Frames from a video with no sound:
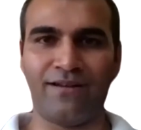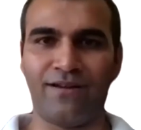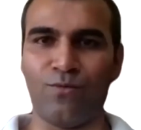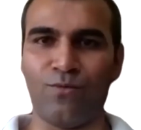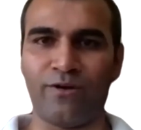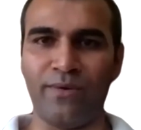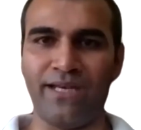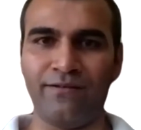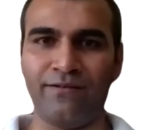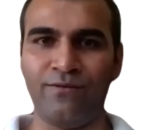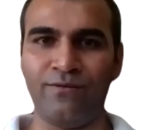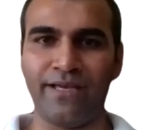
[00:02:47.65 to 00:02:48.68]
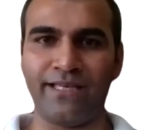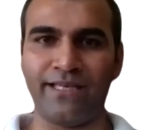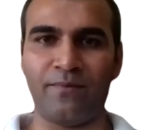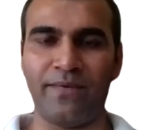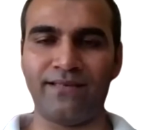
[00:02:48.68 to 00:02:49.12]
What we do
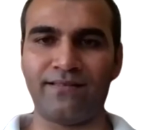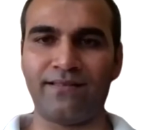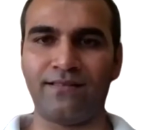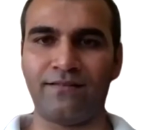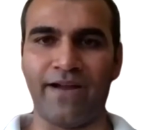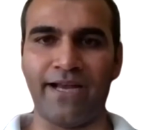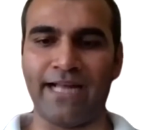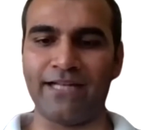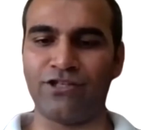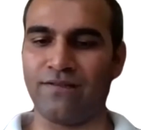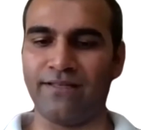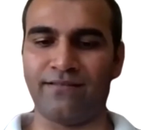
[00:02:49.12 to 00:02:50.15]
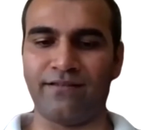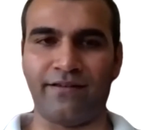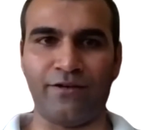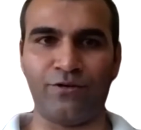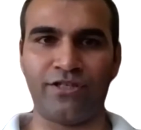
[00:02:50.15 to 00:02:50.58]
is we assist financial
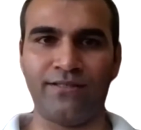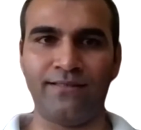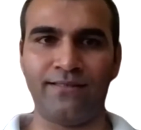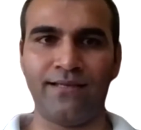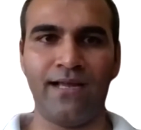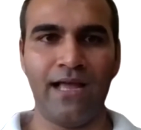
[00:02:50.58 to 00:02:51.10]
institutions